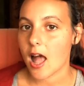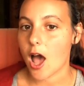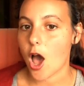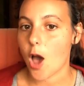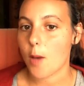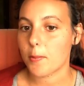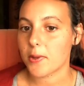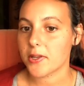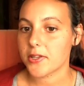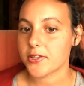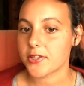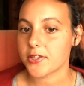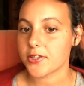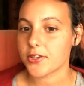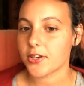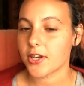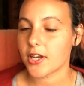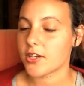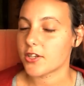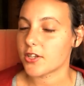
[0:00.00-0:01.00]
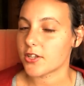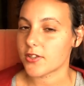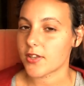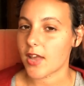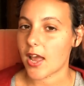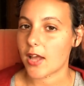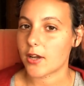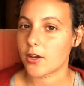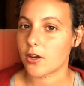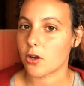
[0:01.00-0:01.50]
Um, my sister had
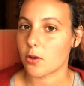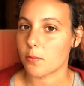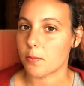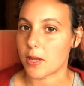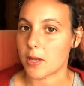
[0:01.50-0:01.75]
just had her